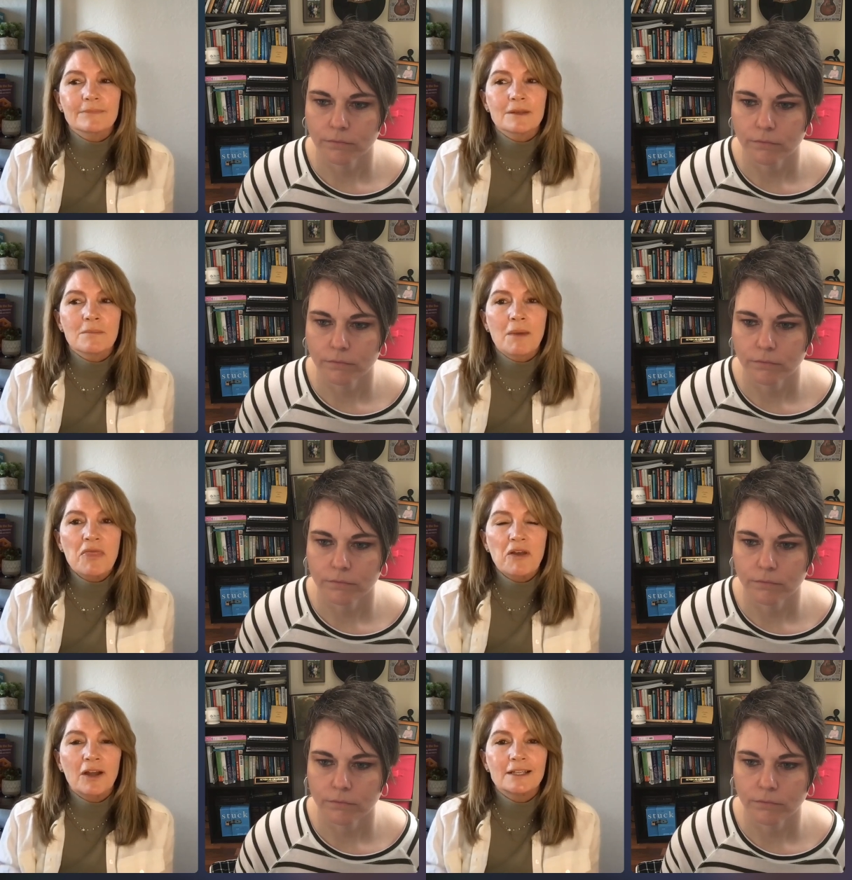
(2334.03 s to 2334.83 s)
Speaker 1: my
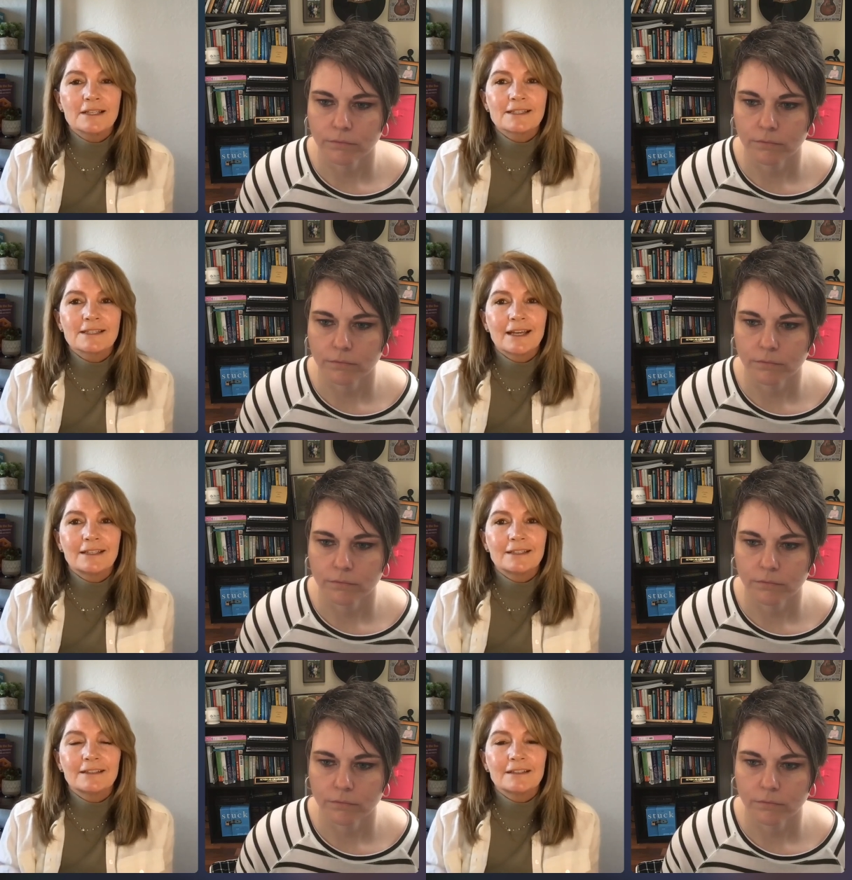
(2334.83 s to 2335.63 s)
thought is that
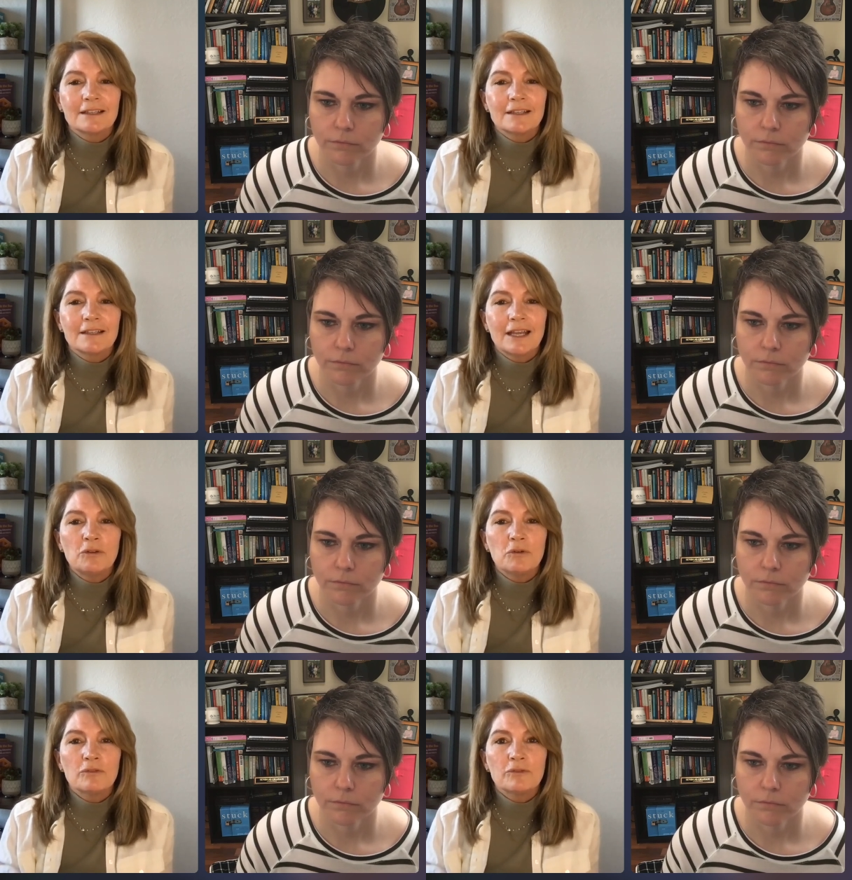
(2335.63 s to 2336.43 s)
can
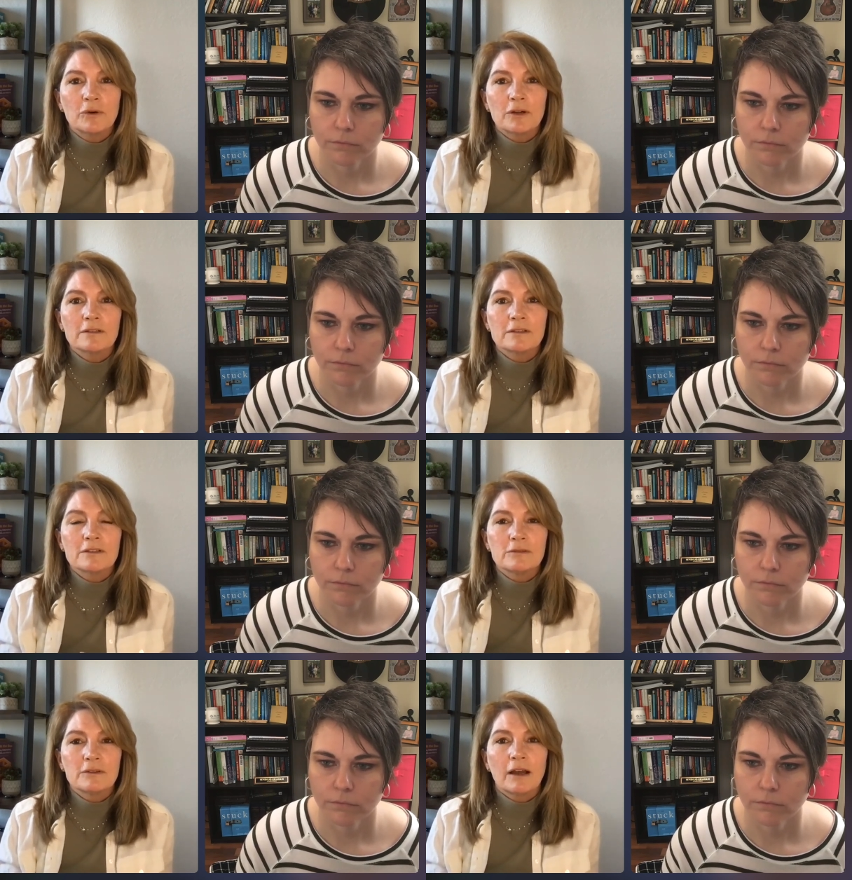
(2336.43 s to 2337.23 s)
you afford
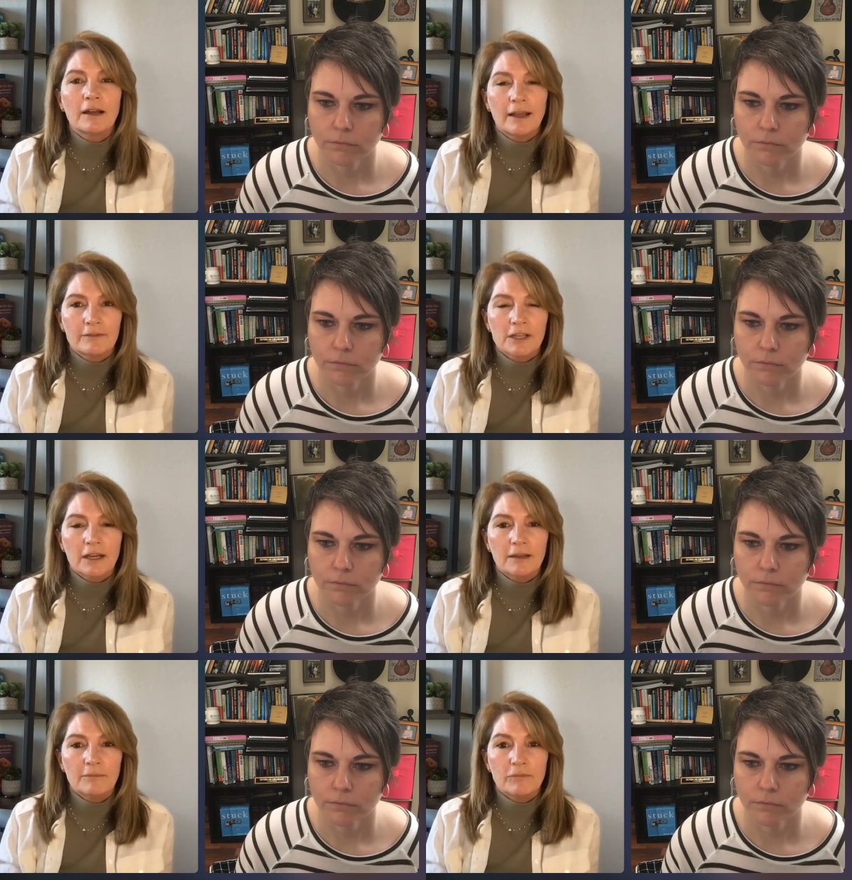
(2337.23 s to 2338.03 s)
to not have
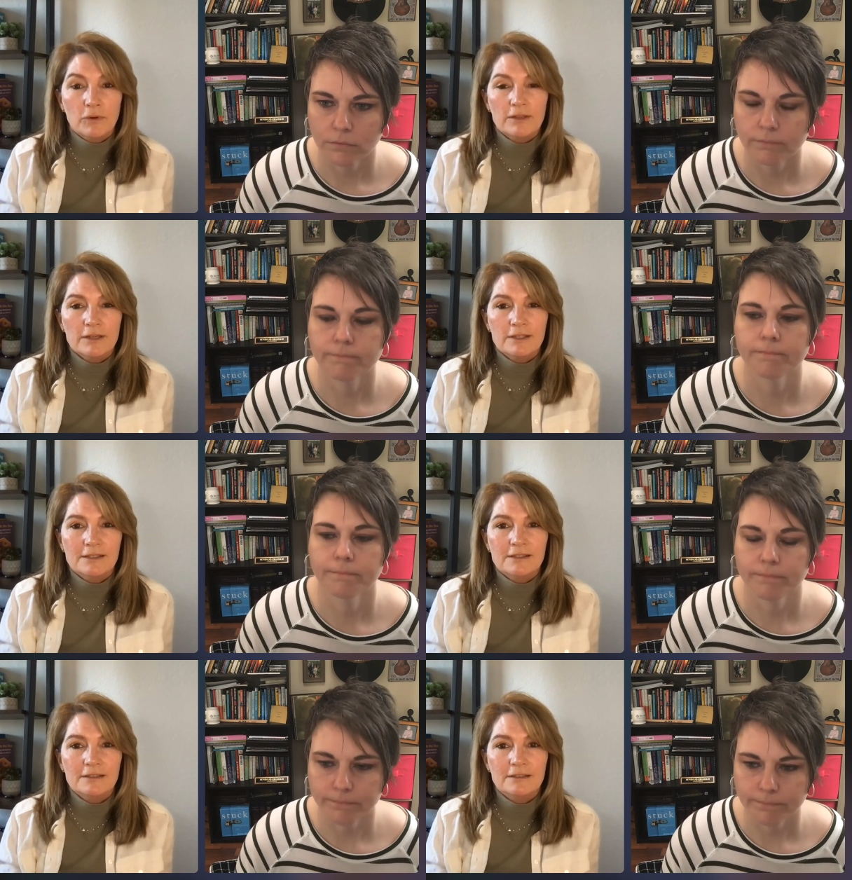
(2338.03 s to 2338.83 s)
time for
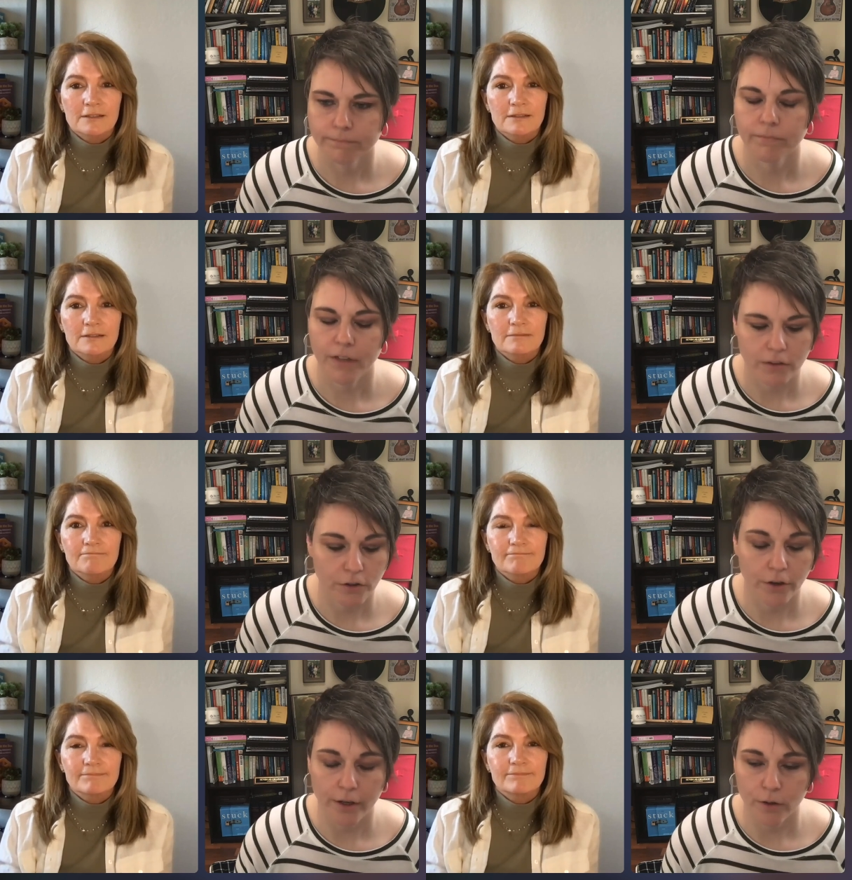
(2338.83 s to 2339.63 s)
this?
Speaker 2: It's
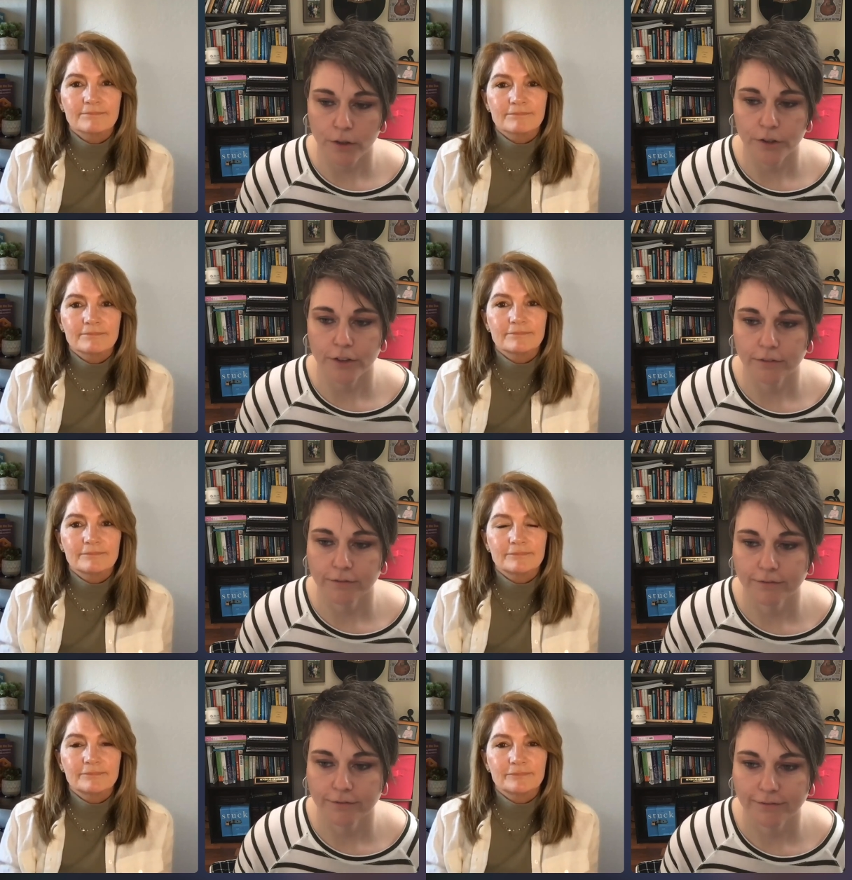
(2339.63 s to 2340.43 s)
a great question.
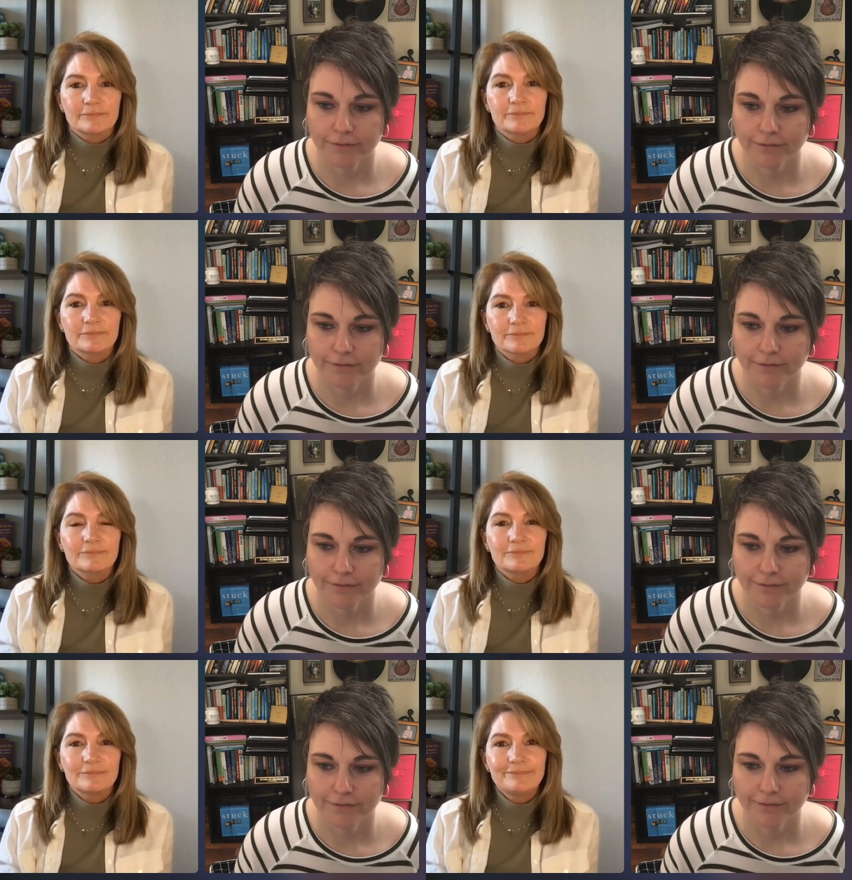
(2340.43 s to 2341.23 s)

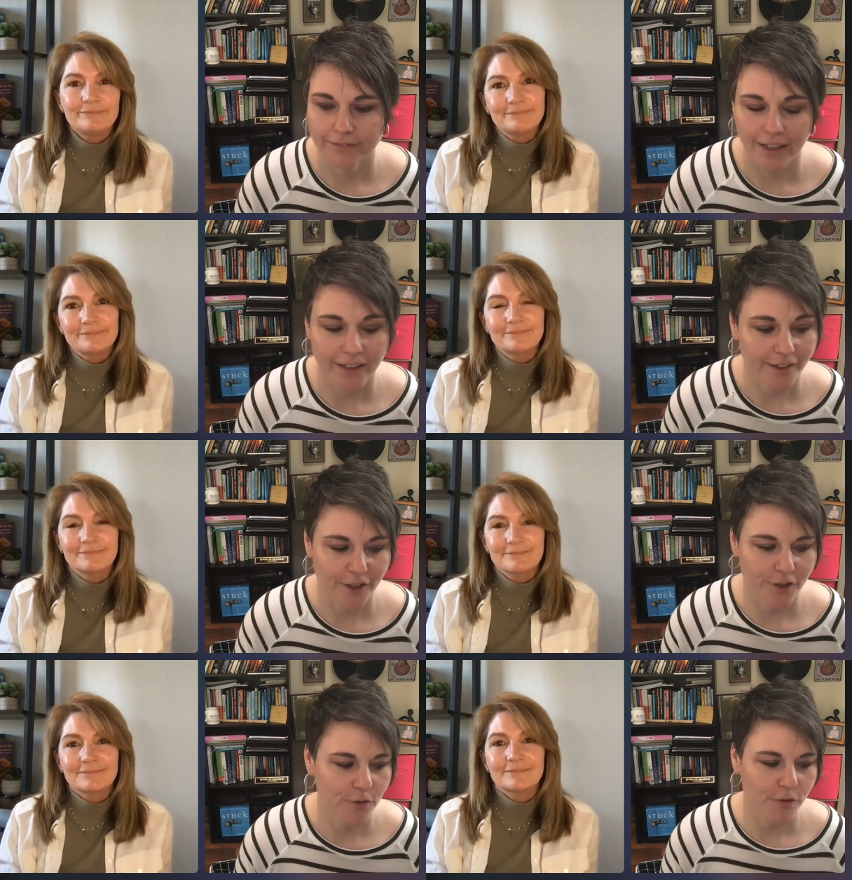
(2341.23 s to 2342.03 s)
Yeah,
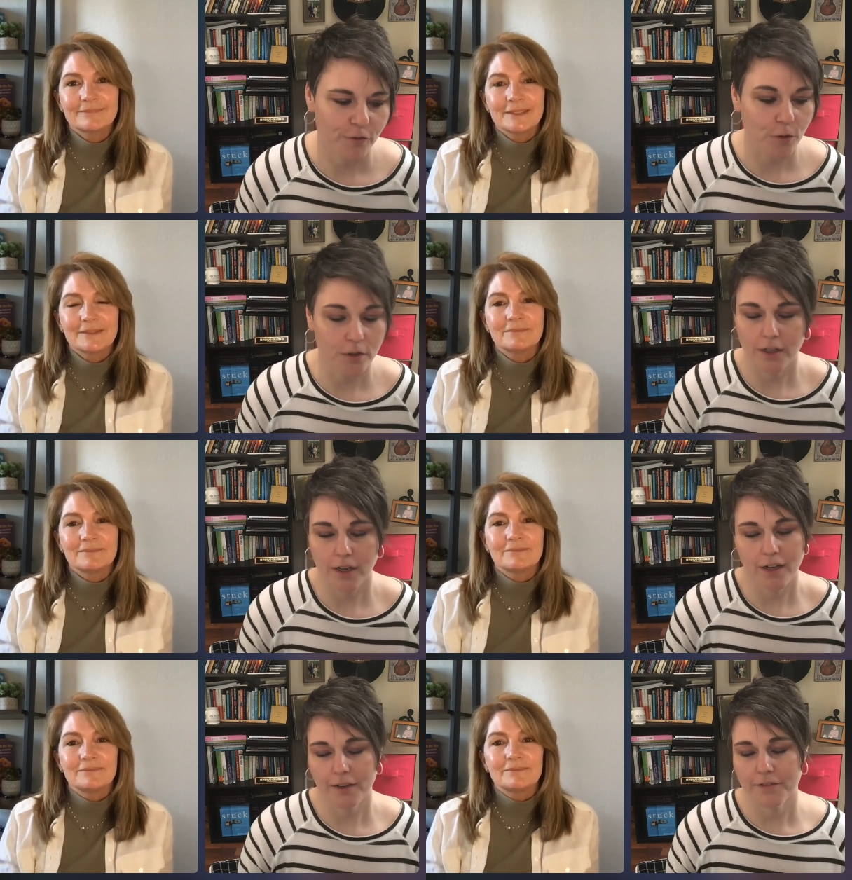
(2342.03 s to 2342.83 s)
can you afford to
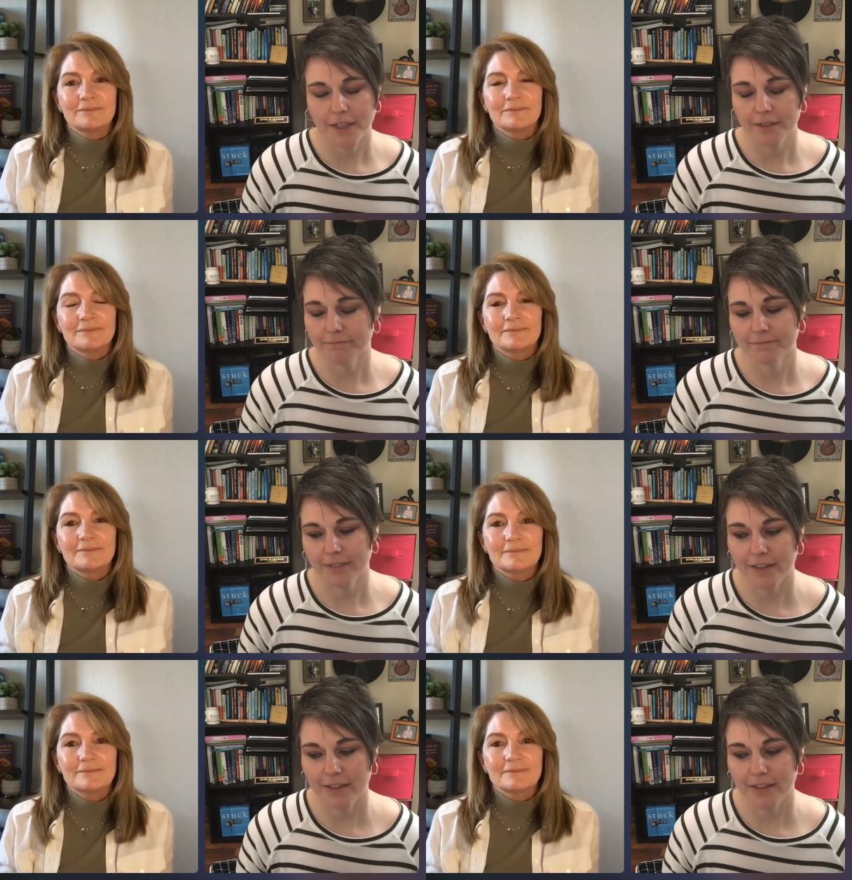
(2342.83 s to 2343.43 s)
not have time? I